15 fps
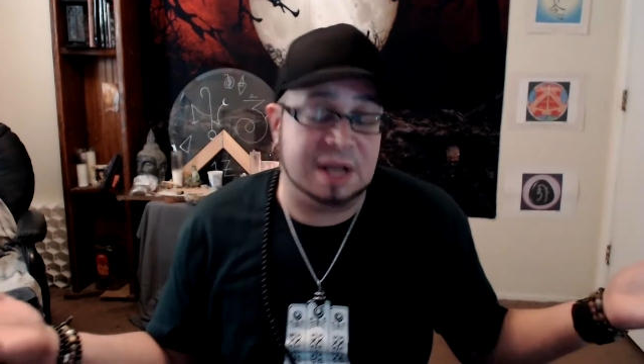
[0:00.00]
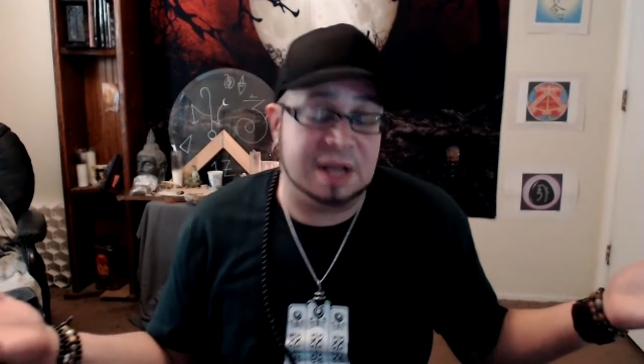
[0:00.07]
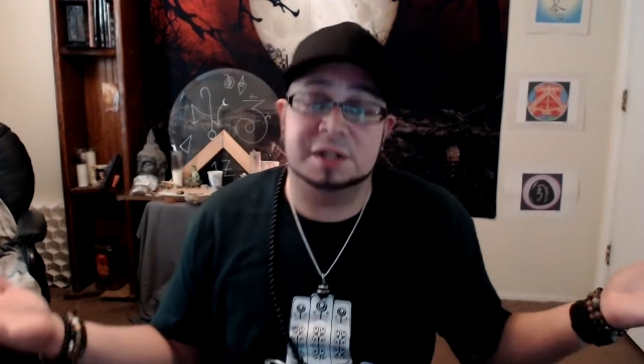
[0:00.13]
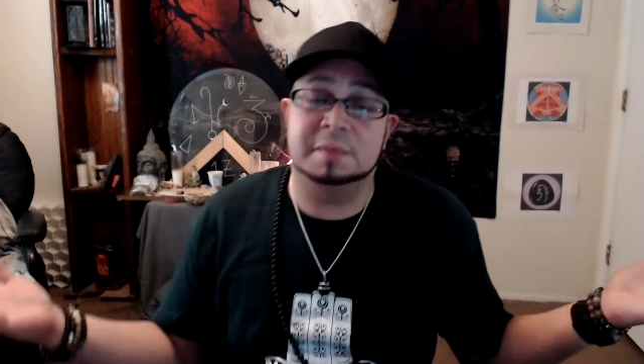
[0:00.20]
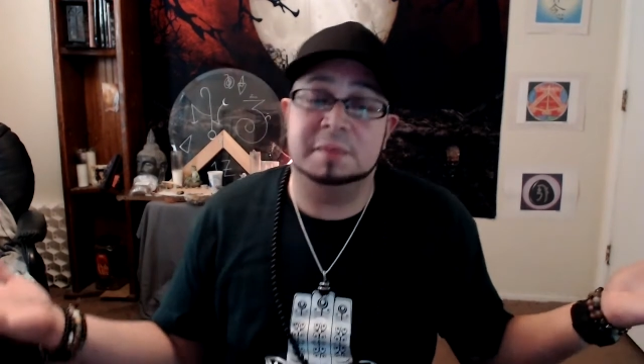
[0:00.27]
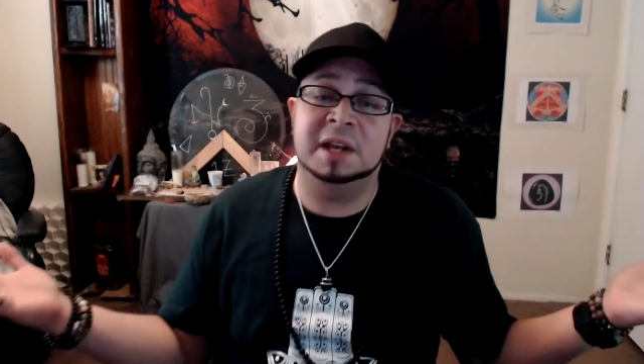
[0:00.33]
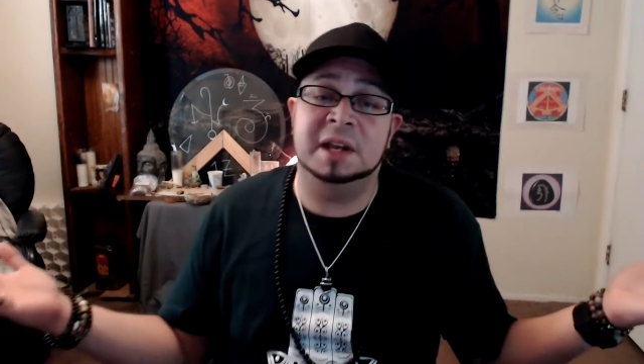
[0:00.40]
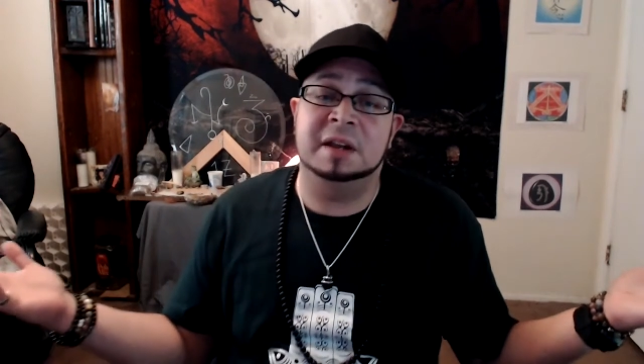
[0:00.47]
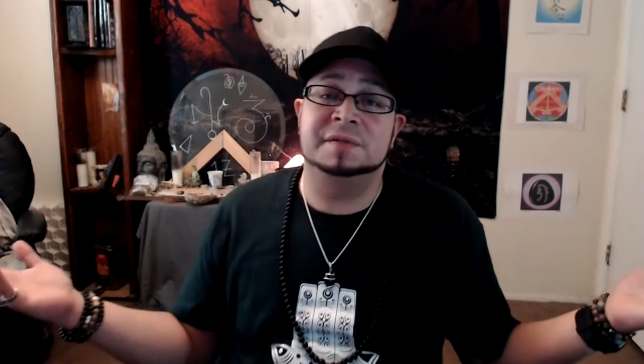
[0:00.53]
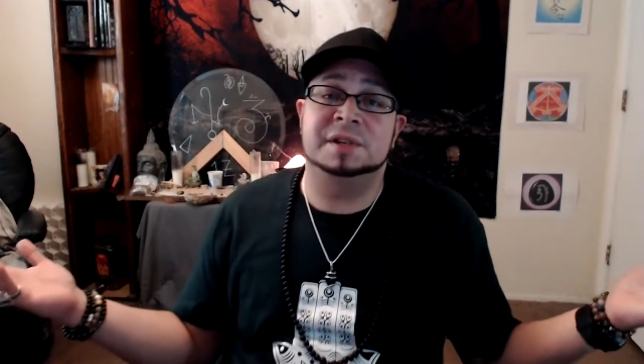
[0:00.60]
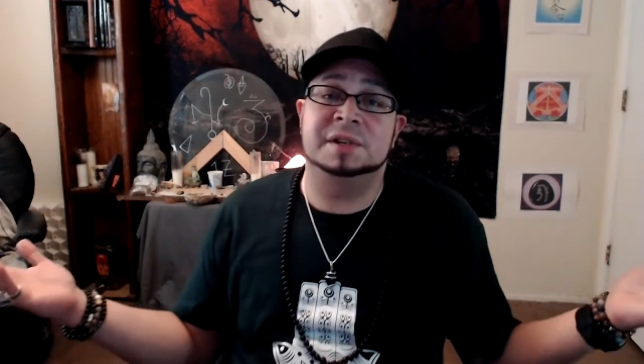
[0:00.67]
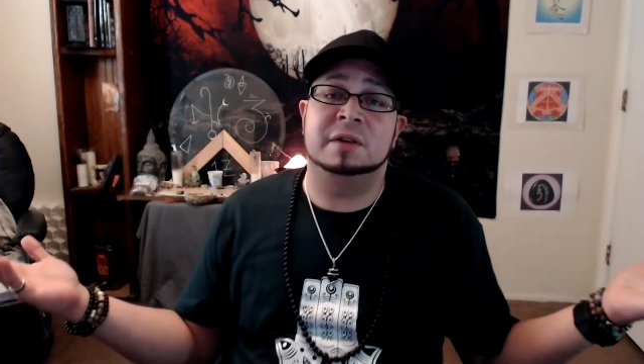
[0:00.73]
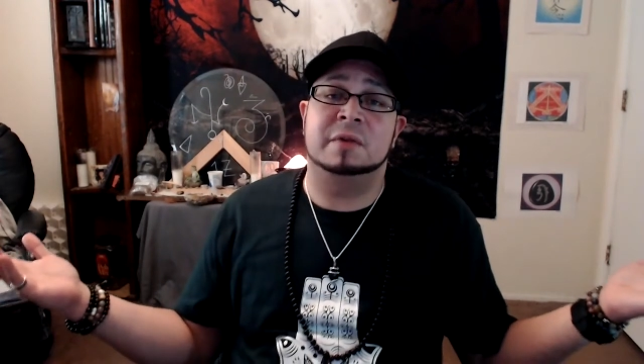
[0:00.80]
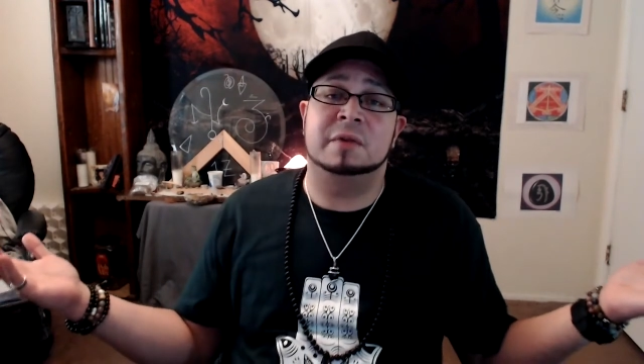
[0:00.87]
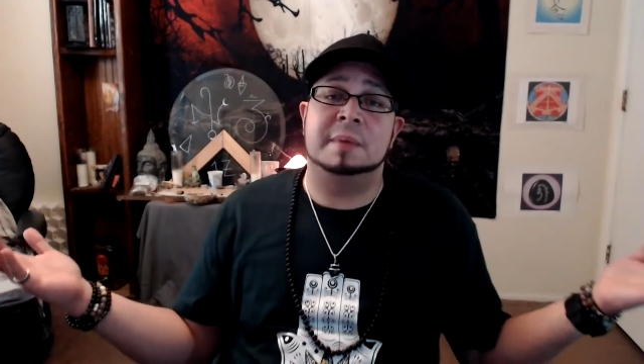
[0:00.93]
that's the meaning of
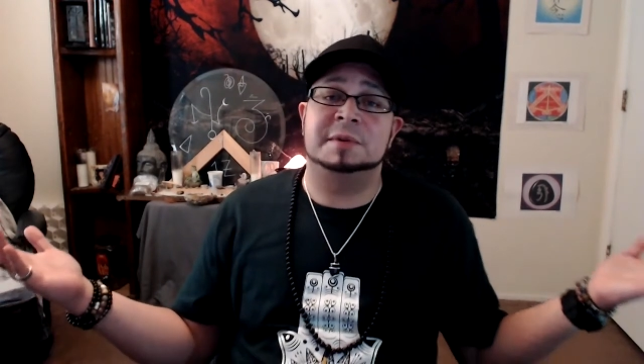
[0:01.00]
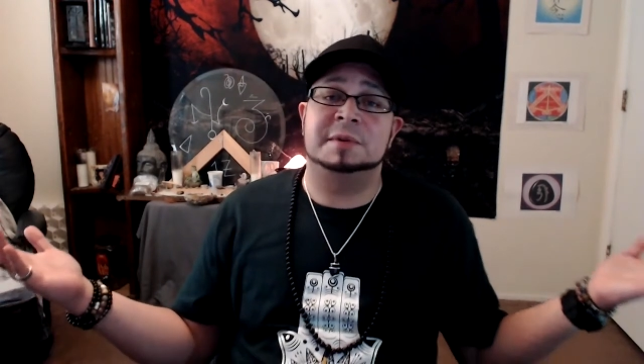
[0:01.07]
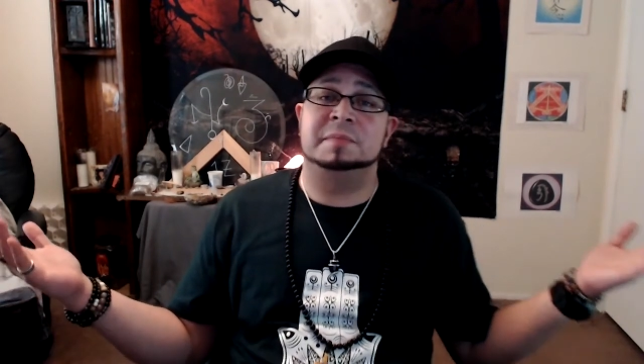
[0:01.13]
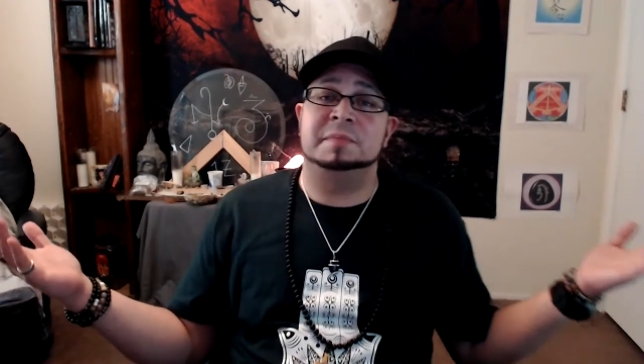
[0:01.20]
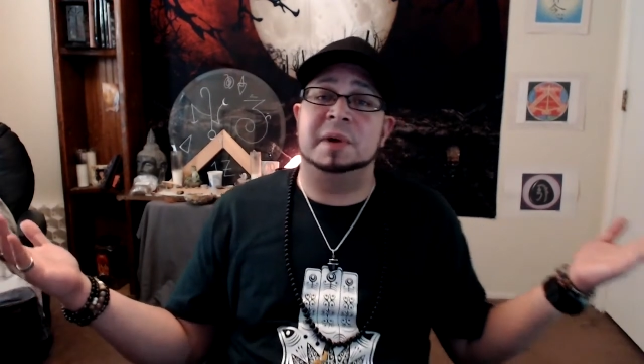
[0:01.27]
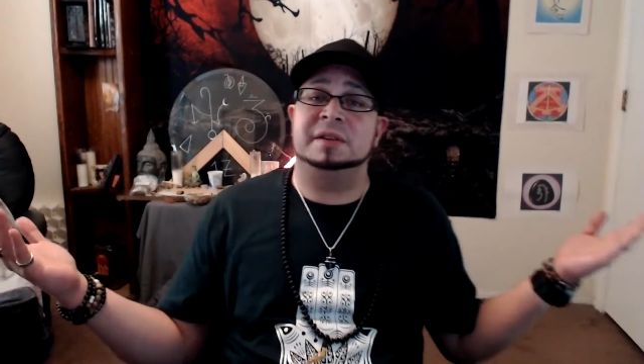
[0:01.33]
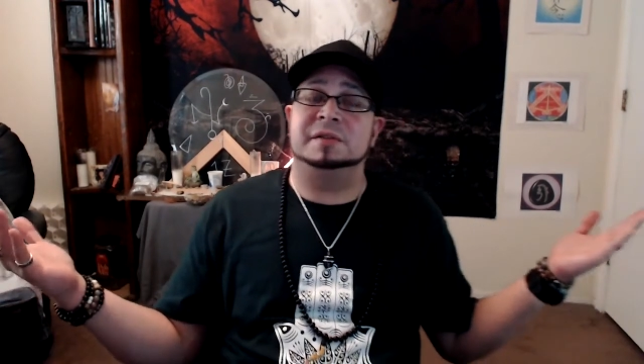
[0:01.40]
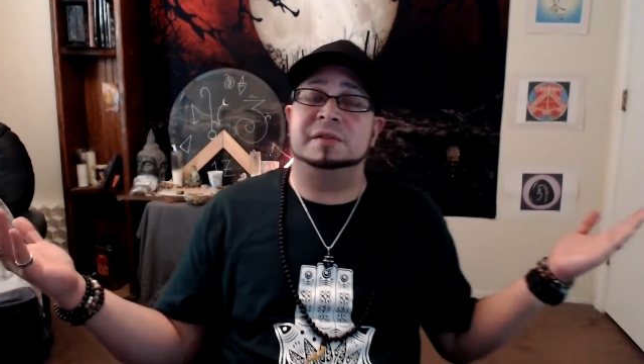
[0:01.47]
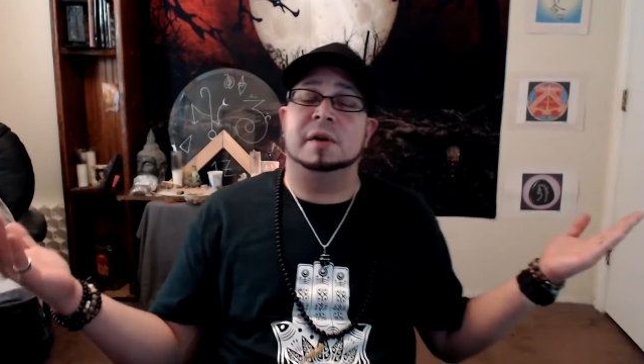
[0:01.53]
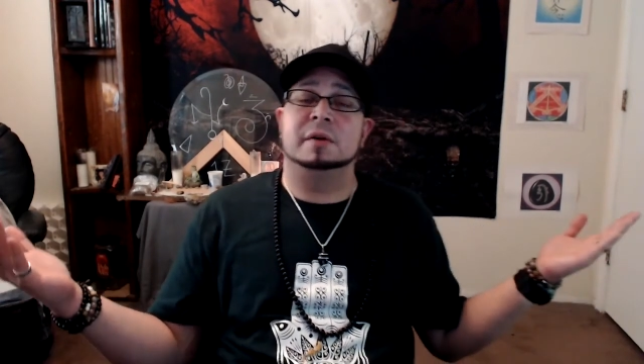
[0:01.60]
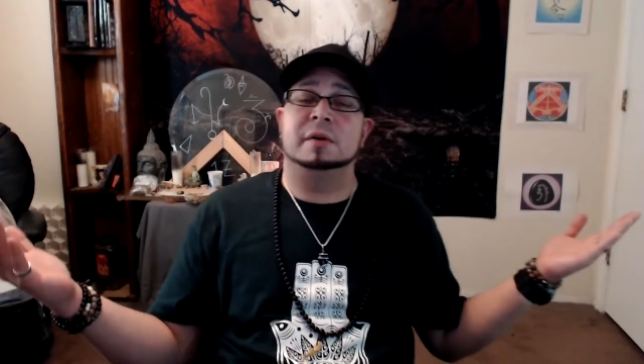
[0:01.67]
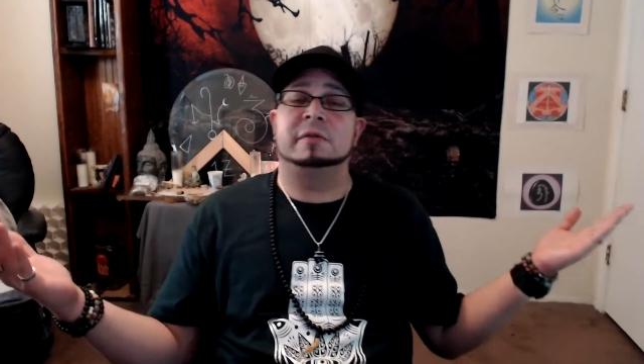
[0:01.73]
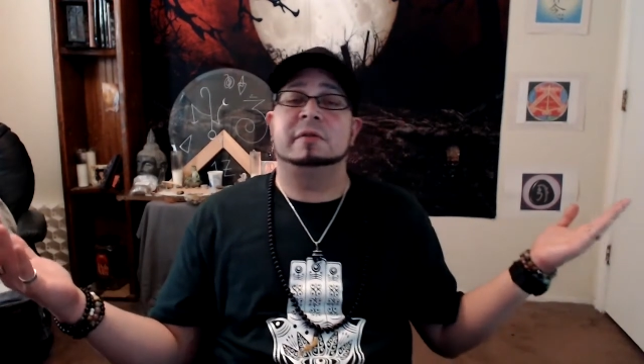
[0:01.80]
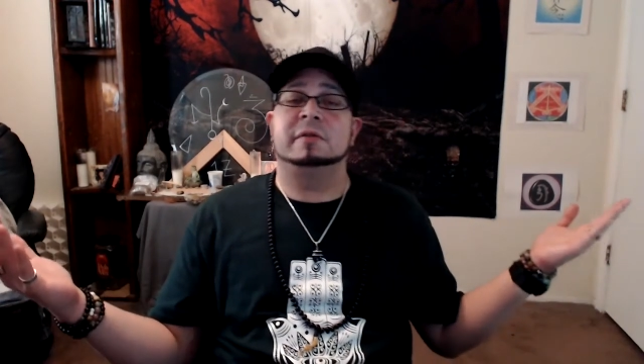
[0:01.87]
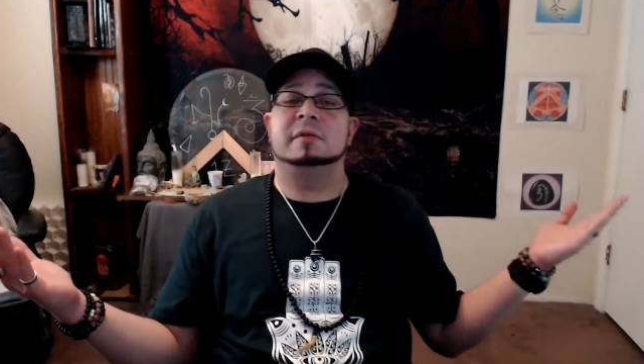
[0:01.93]
seeing rabbits and bunnies, folks.